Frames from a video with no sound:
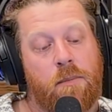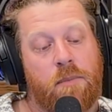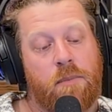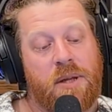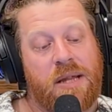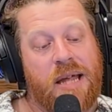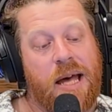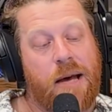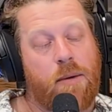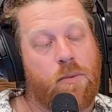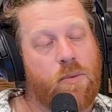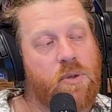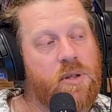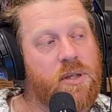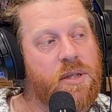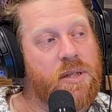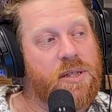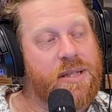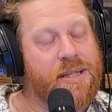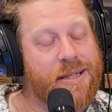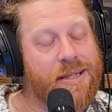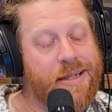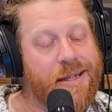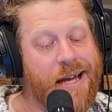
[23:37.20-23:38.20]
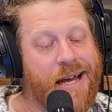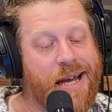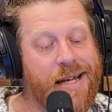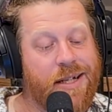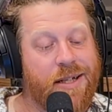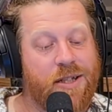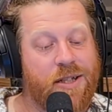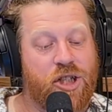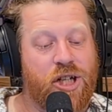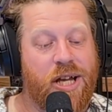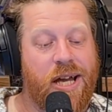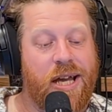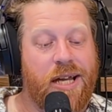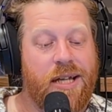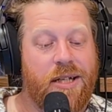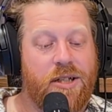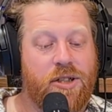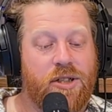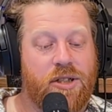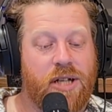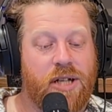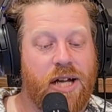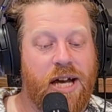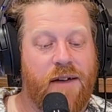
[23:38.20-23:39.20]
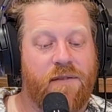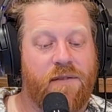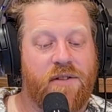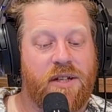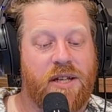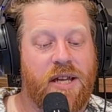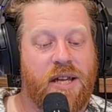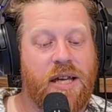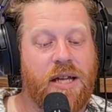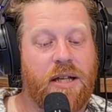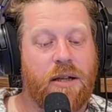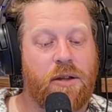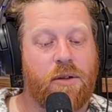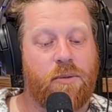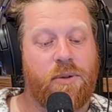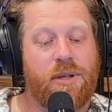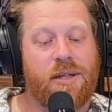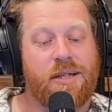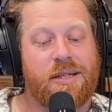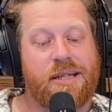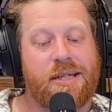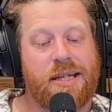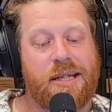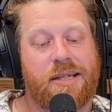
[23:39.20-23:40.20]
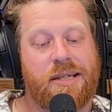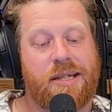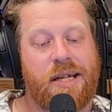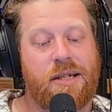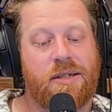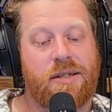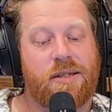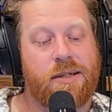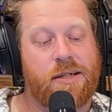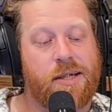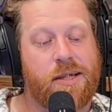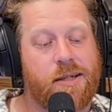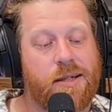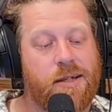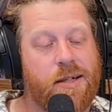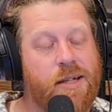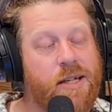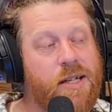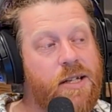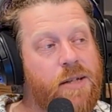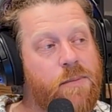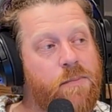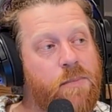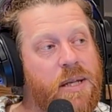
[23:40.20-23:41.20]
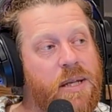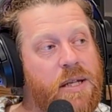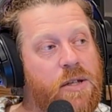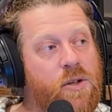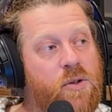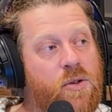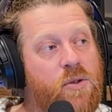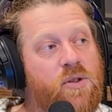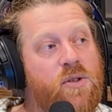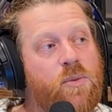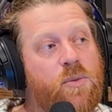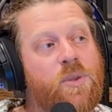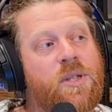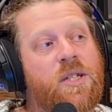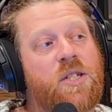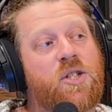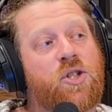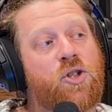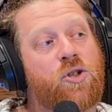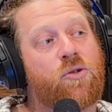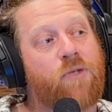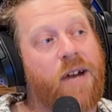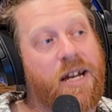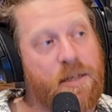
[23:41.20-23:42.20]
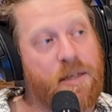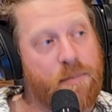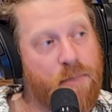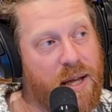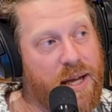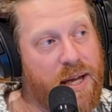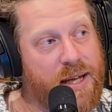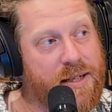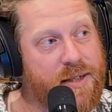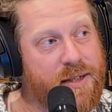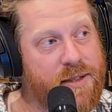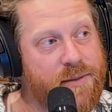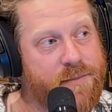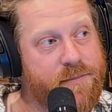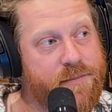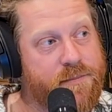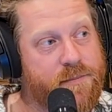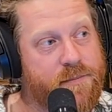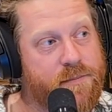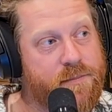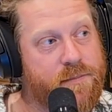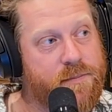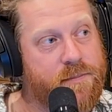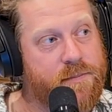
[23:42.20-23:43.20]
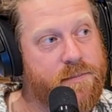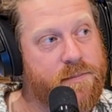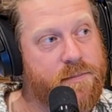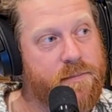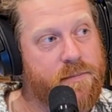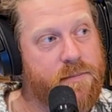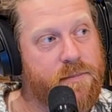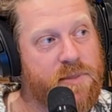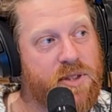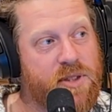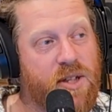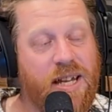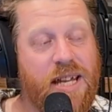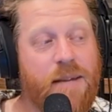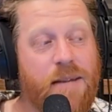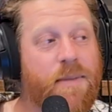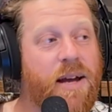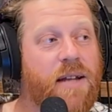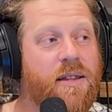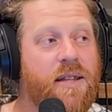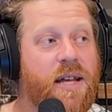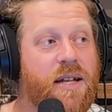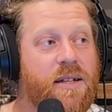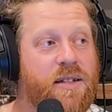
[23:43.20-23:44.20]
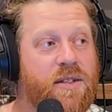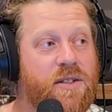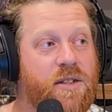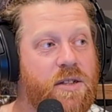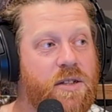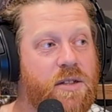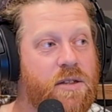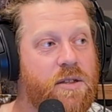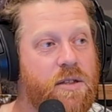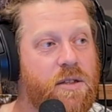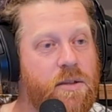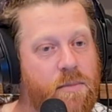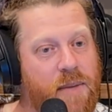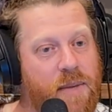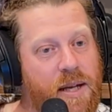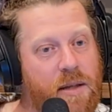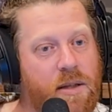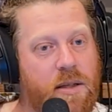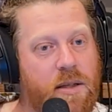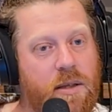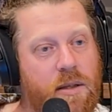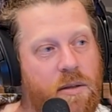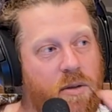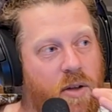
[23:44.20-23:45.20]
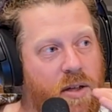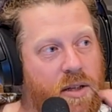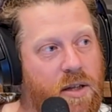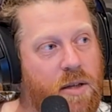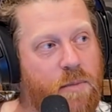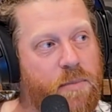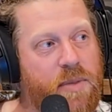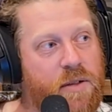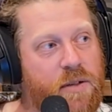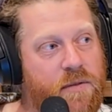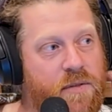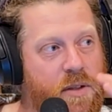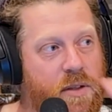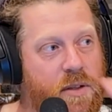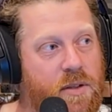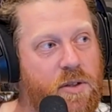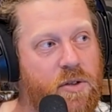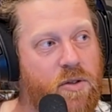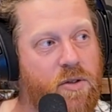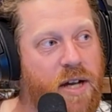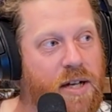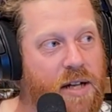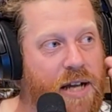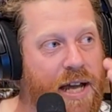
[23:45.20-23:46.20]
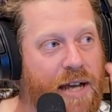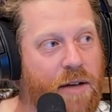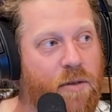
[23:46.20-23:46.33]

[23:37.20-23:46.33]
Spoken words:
But that was later changed after King Louis XVI suggested it be used with a straight blade. So he made that decision to make the bit of a straight